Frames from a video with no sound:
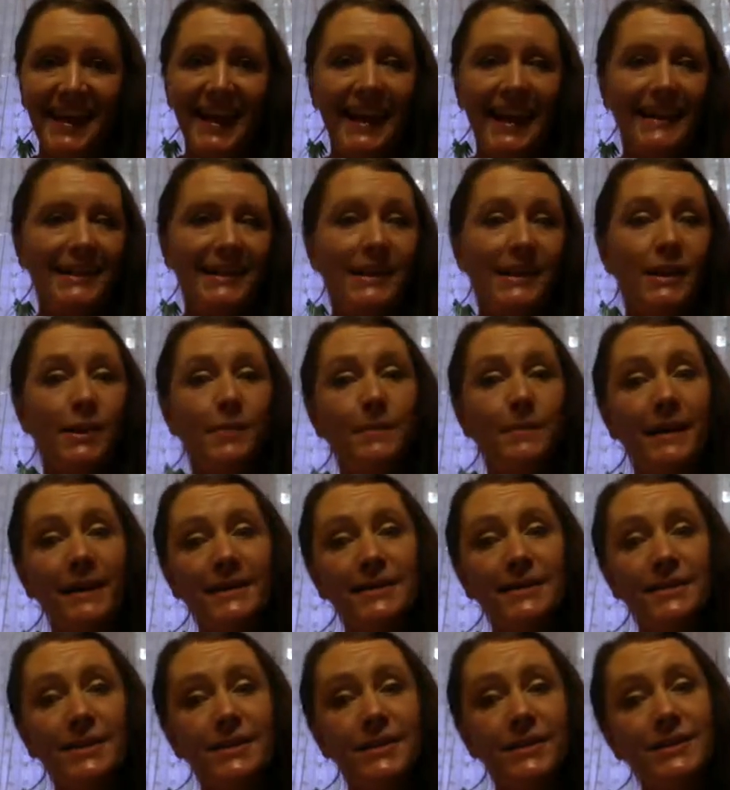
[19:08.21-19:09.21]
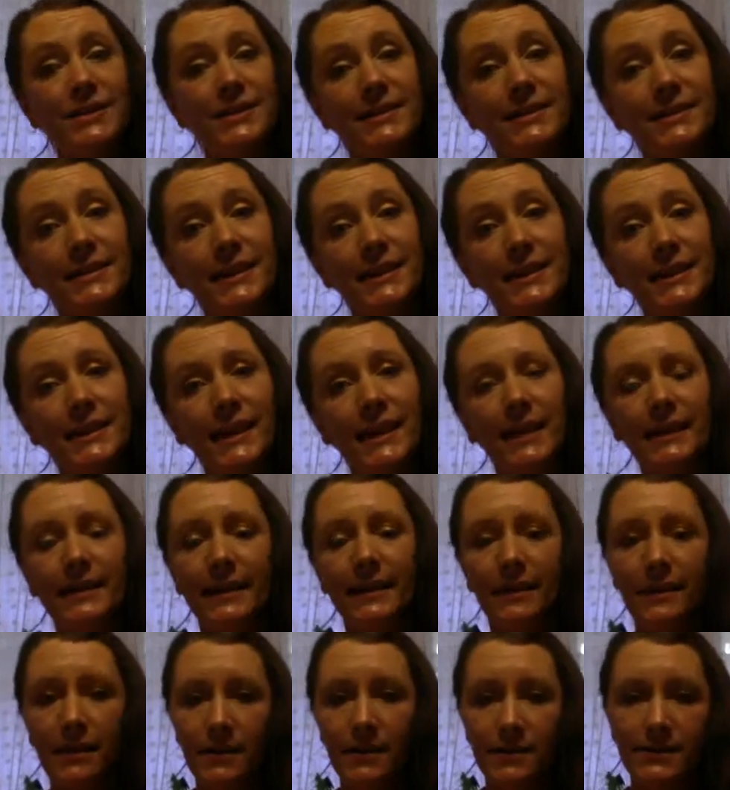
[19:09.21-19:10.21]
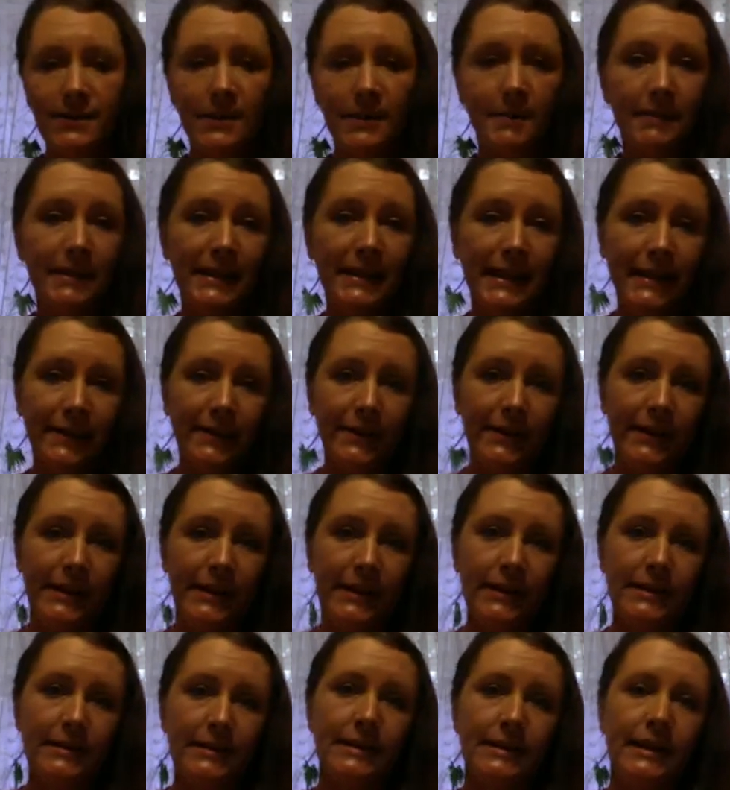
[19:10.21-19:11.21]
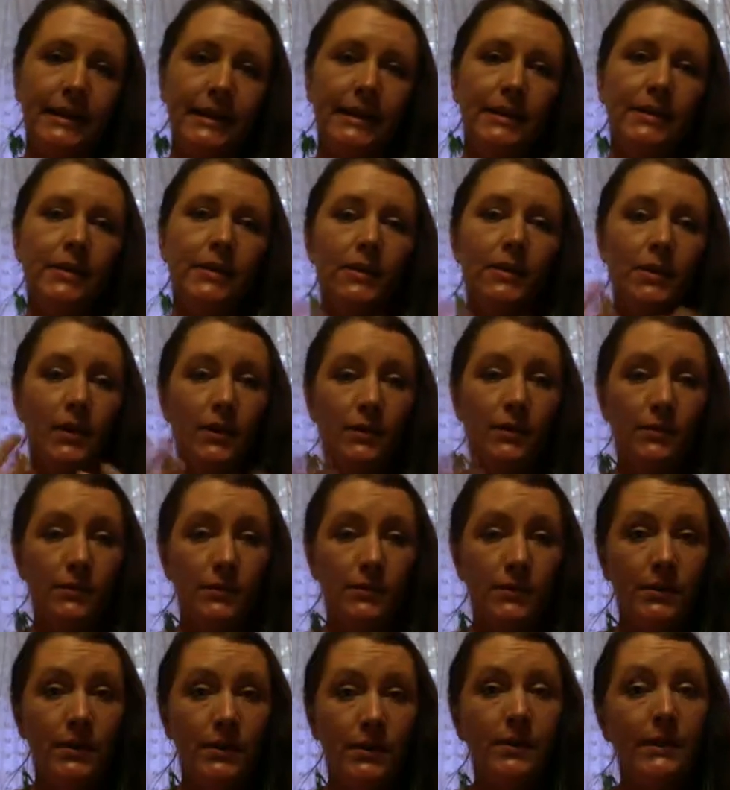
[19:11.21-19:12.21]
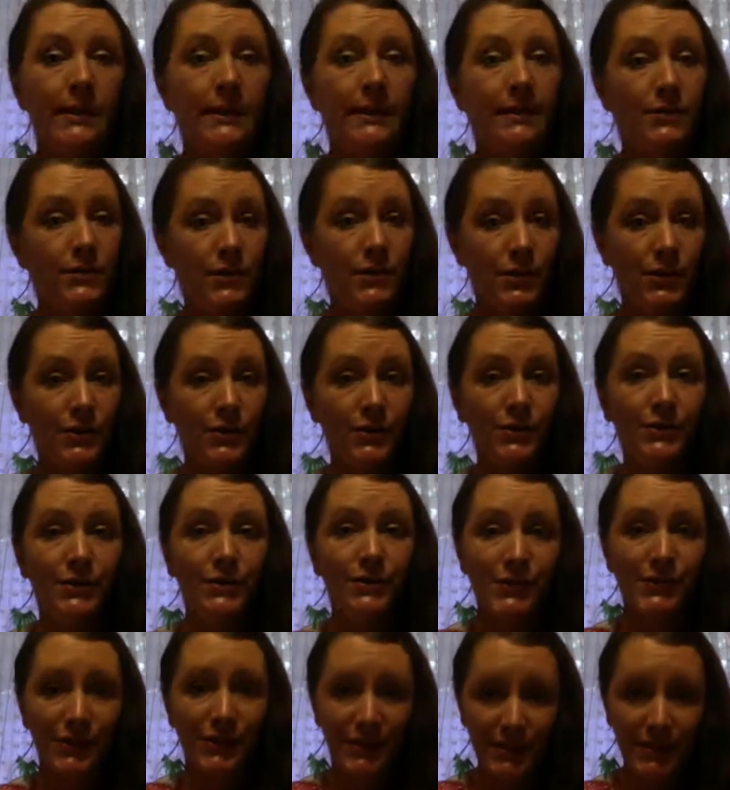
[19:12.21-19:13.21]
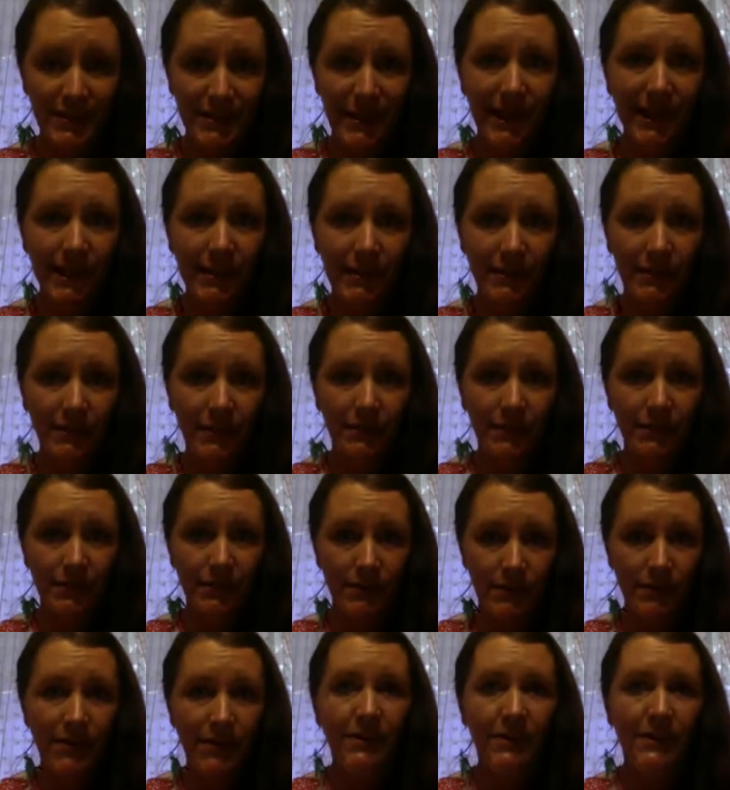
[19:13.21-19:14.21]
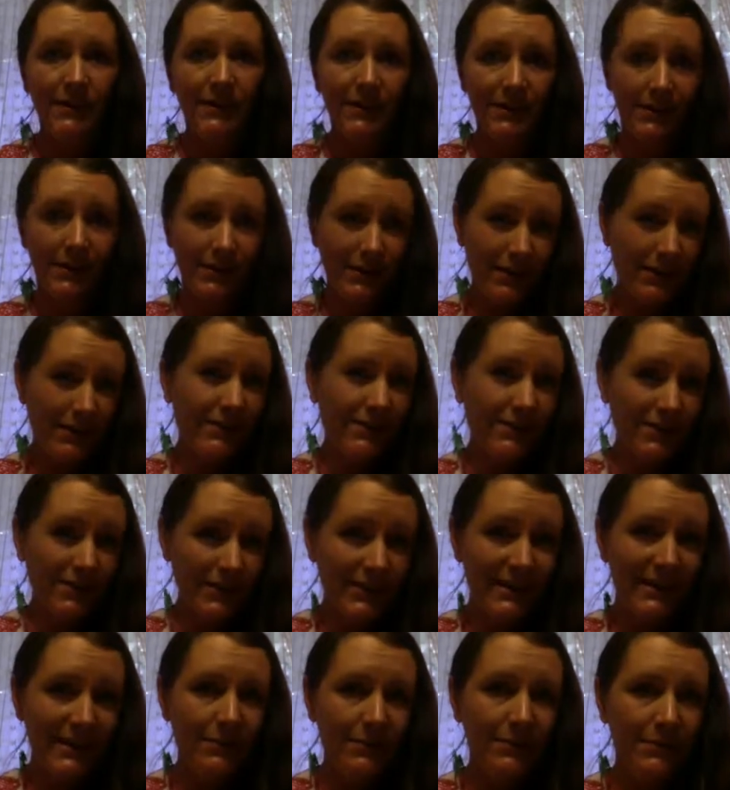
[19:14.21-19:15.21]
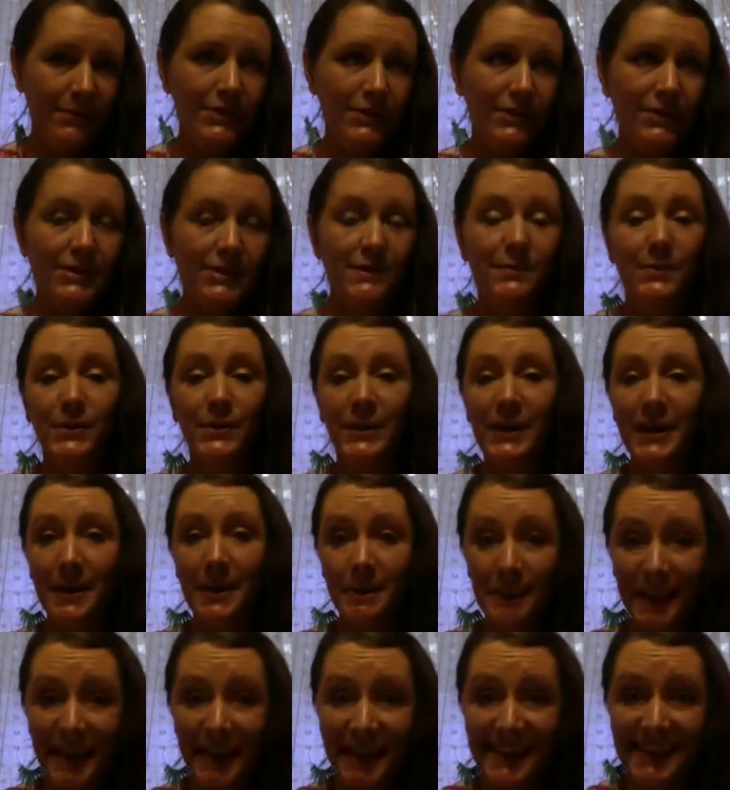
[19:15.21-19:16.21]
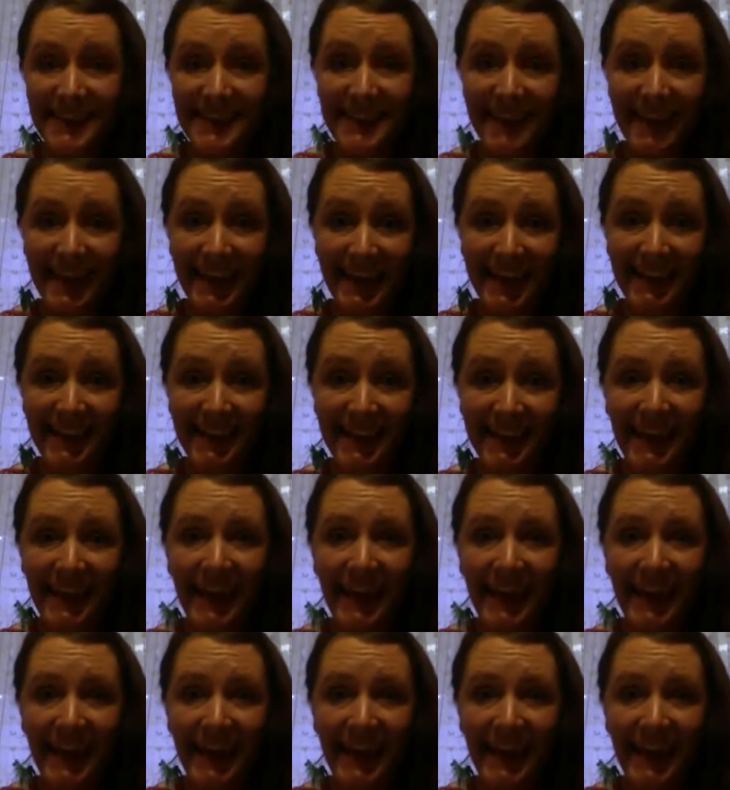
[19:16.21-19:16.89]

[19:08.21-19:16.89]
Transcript: And then you might start to see that there are similarities in your own internal lunar cycle, which is pretty amazing.